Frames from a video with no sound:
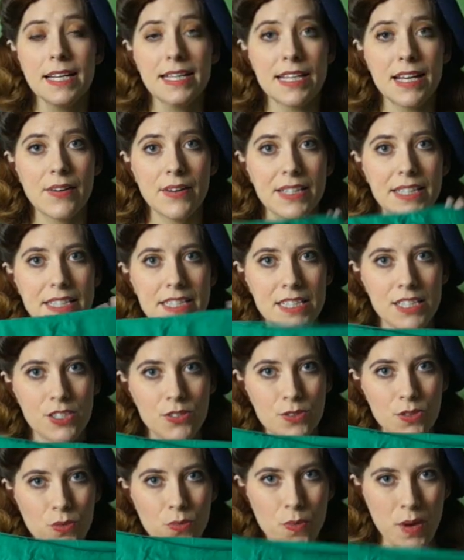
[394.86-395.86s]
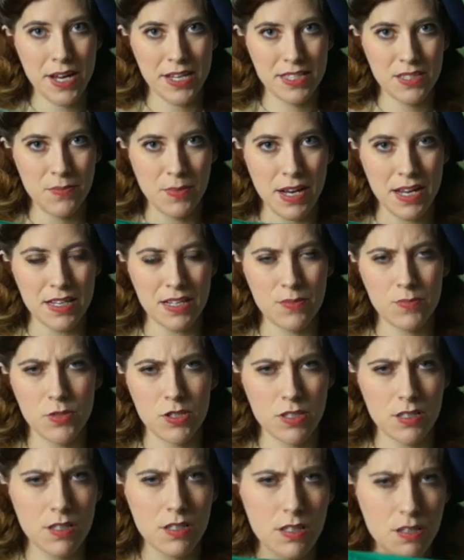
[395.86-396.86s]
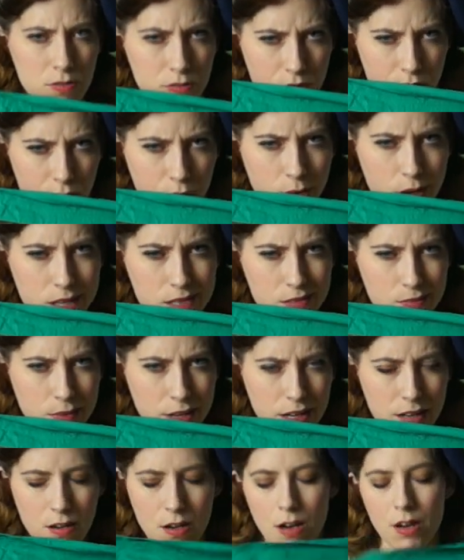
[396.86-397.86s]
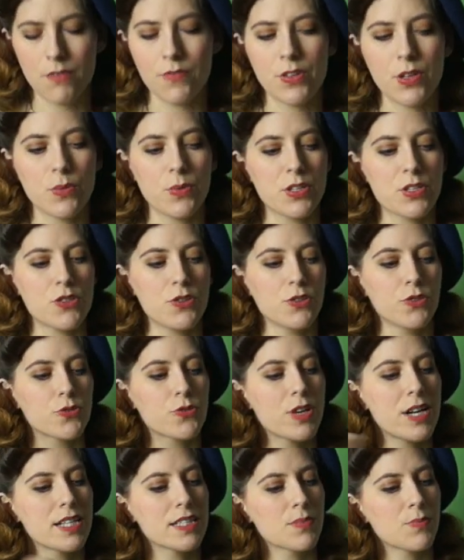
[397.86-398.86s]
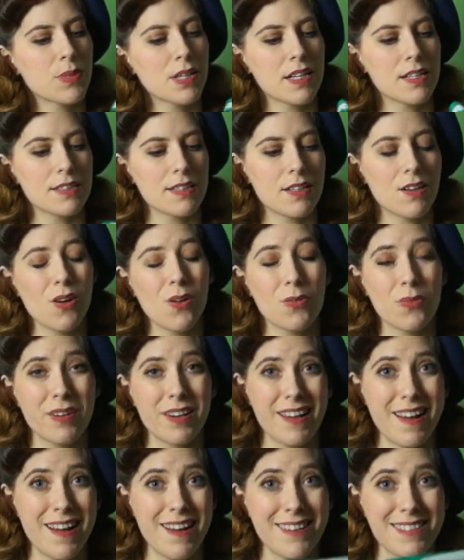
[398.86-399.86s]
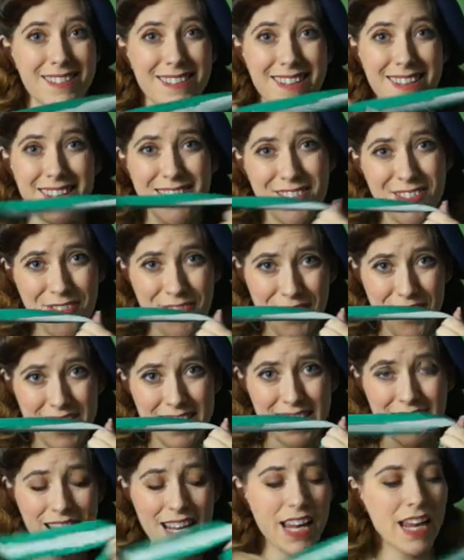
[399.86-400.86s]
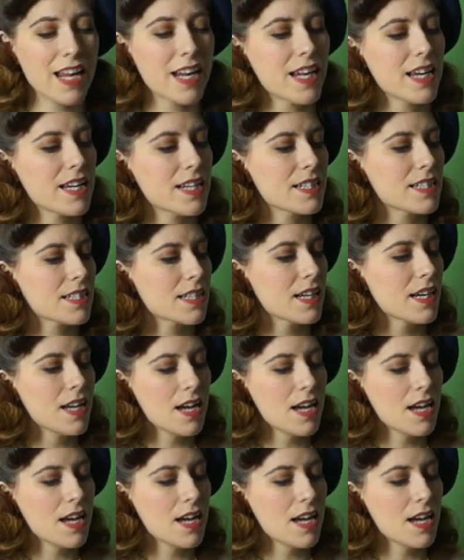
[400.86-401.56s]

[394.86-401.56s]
Now I need to do the waistband. I'm just going to use the waistband off the original dress because it already has interfacing in it.